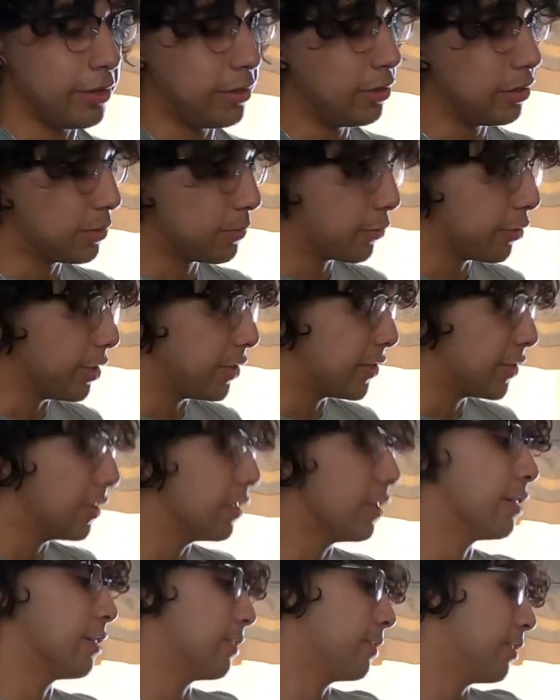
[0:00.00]
here. It looks pretty
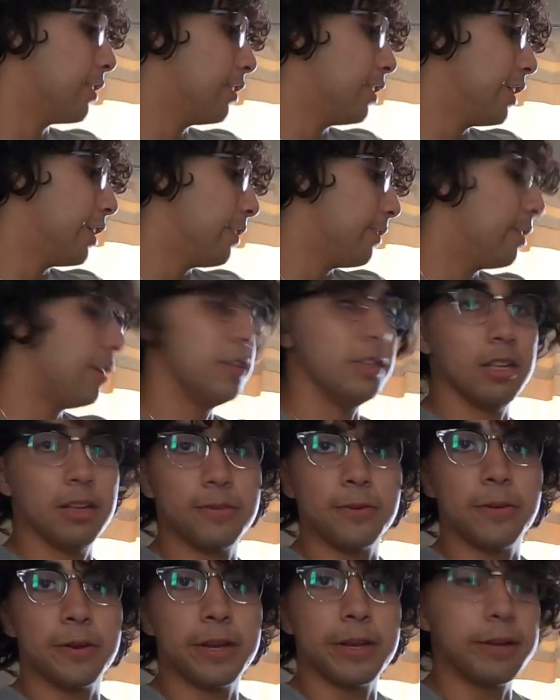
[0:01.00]
slick. I
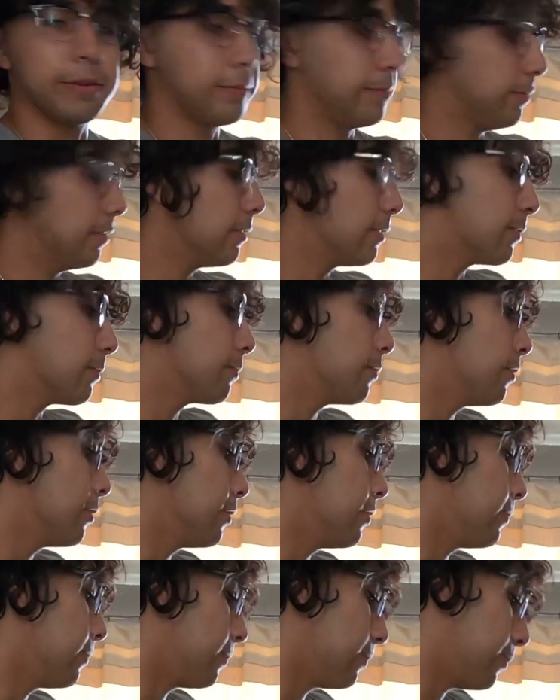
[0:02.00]
love gray.
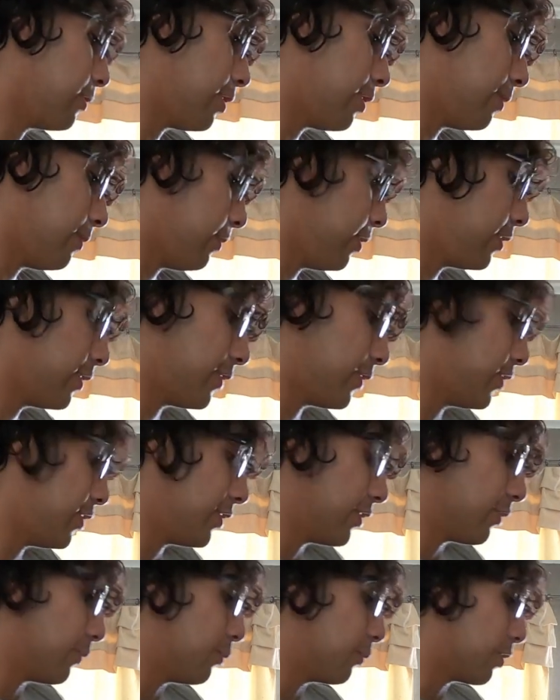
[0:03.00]
It's
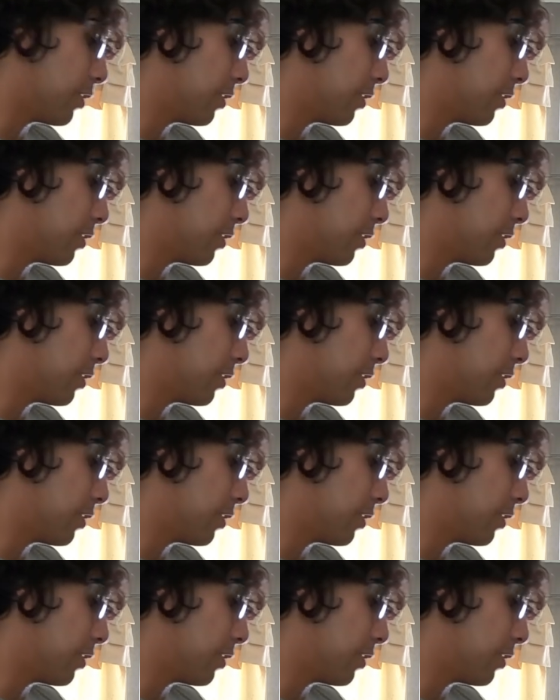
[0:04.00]
just a cool